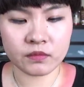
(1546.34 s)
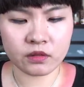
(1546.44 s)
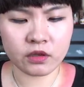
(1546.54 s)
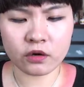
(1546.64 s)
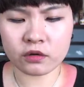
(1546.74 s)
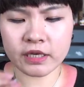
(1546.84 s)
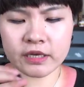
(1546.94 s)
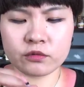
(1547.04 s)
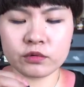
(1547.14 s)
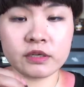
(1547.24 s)
they all
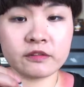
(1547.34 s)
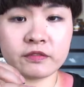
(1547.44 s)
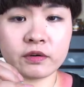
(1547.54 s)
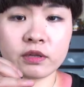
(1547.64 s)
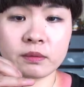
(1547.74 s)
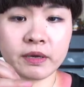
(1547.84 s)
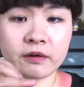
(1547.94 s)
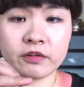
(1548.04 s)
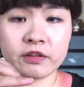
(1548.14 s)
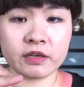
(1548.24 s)
like really filled up
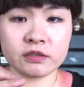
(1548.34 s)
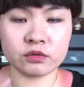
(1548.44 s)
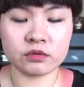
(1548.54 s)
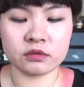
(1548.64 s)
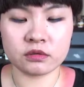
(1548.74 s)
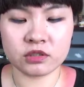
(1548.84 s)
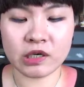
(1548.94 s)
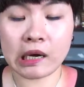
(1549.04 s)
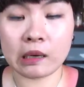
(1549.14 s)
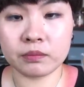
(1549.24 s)
everything to the
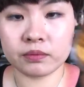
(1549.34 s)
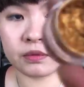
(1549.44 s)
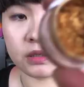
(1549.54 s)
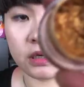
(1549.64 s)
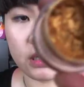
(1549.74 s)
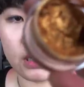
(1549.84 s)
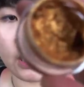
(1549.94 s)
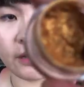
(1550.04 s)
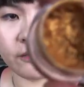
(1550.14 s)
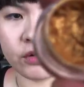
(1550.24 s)
top.
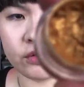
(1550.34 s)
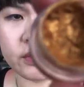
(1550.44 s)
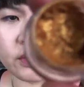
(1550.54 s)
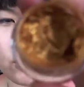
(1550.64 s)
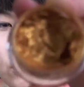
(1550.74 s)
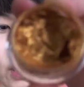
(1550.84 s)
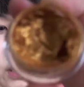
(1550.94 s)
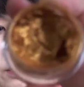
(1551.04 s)
I've used this quite a